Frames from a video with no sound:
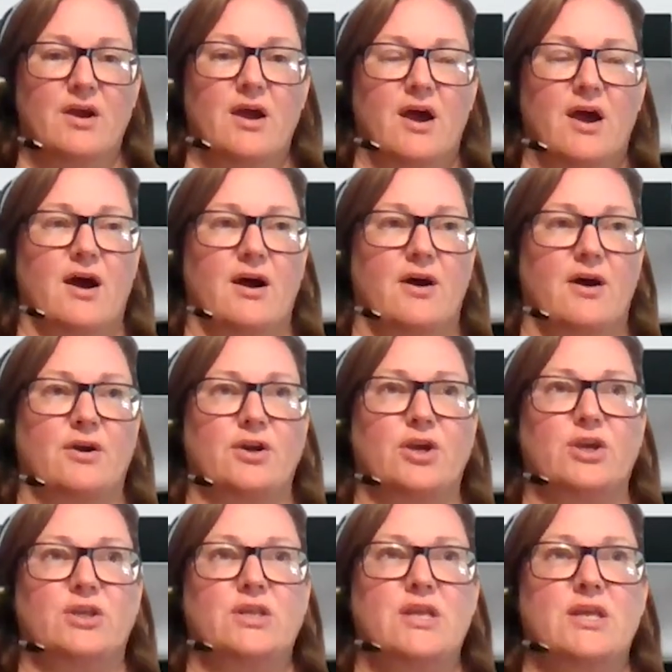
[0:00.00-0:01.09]

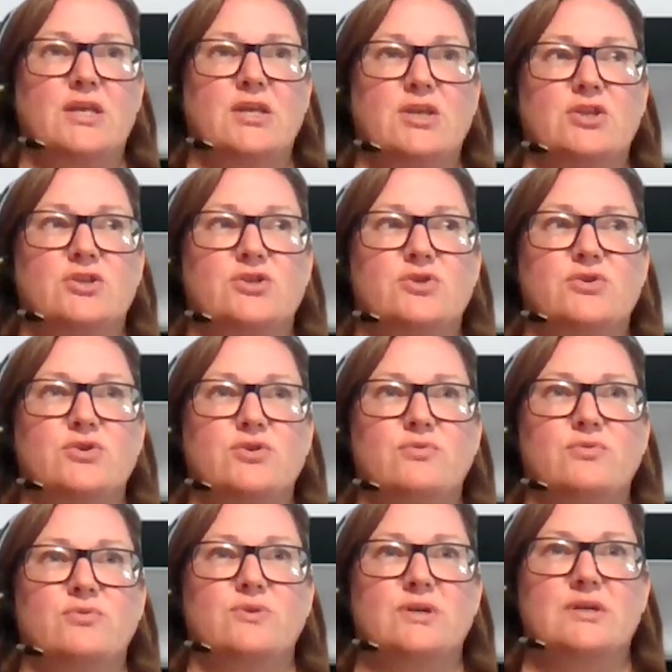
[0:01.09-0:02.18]
Do
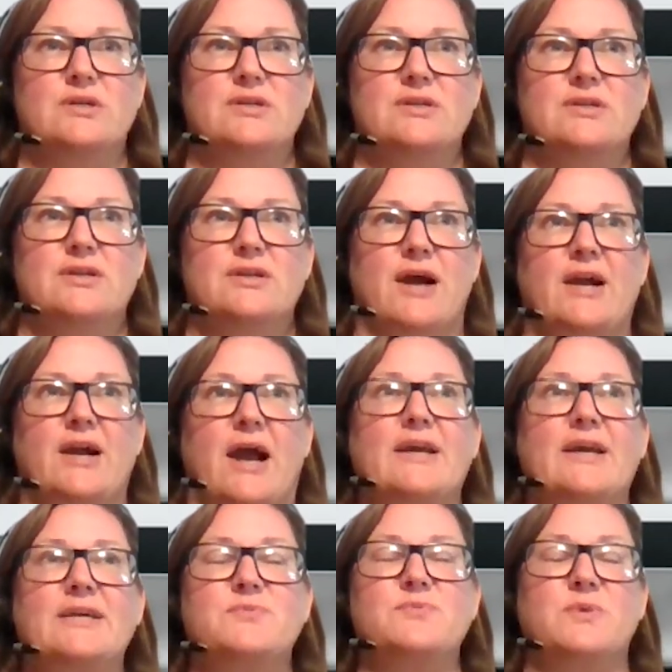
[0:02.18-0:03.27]
you? I
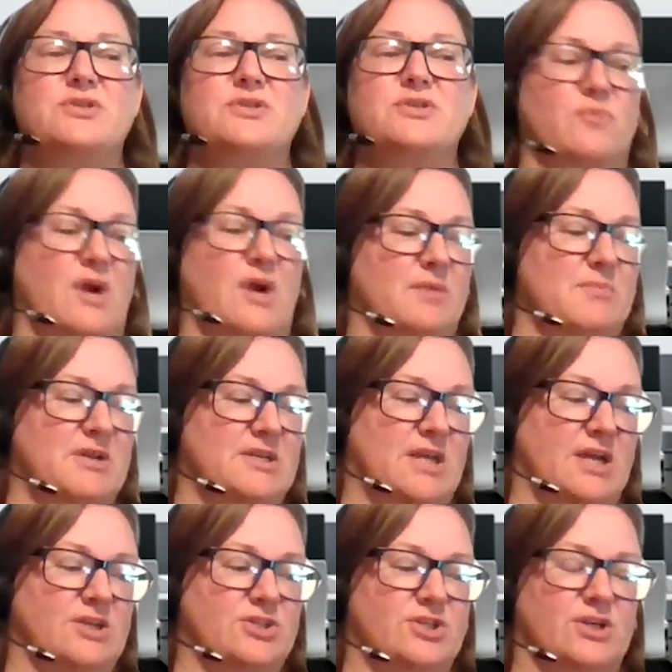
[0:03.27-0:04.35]
guess what's your
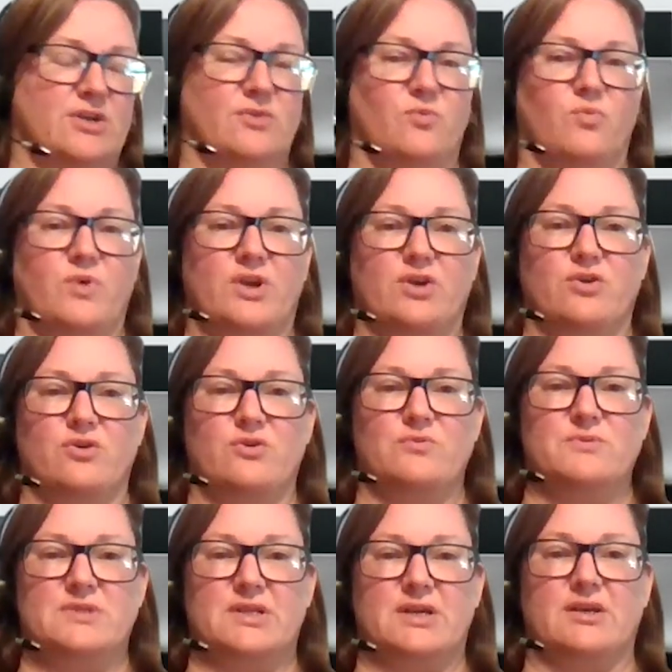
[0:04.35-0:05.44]
recommendation when you're
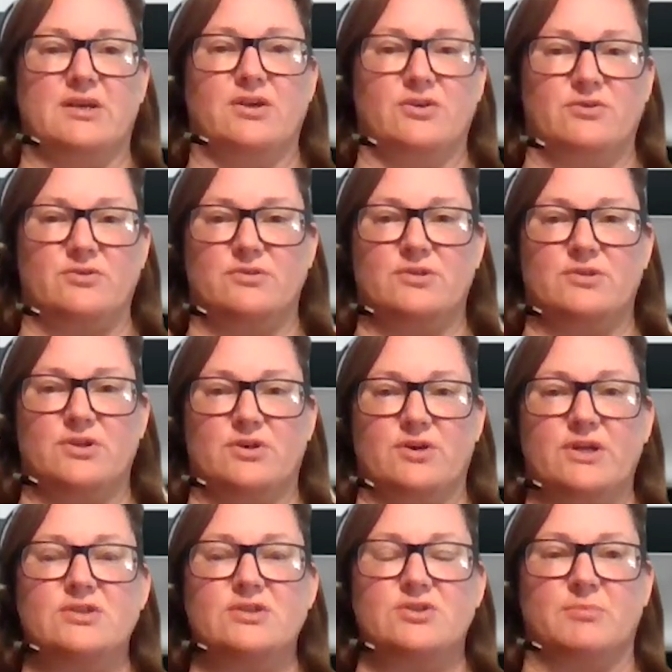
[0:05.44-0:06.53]
using your
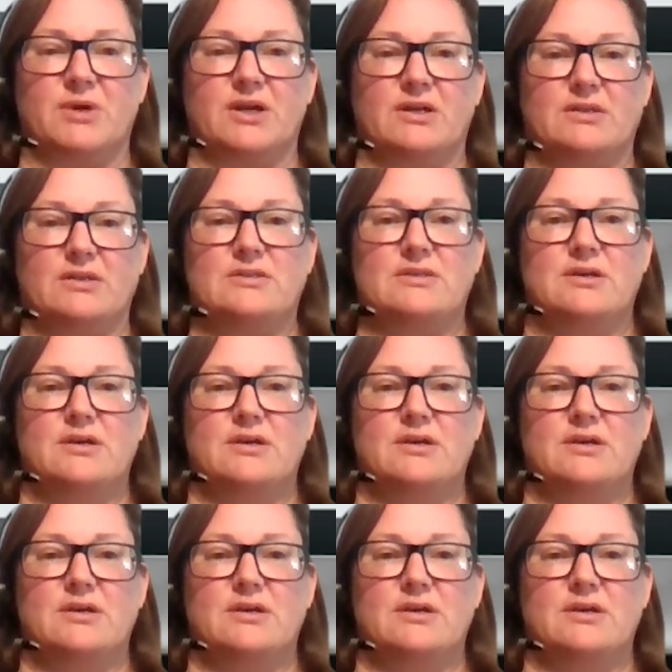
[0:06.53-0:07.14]
instrument?